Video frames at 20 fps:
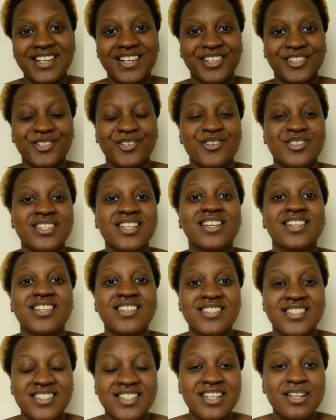others and
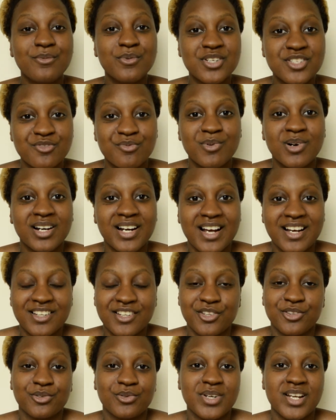then see which one out
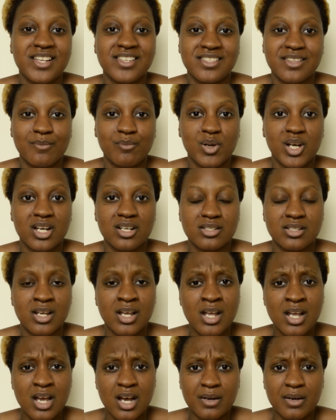of three is the best.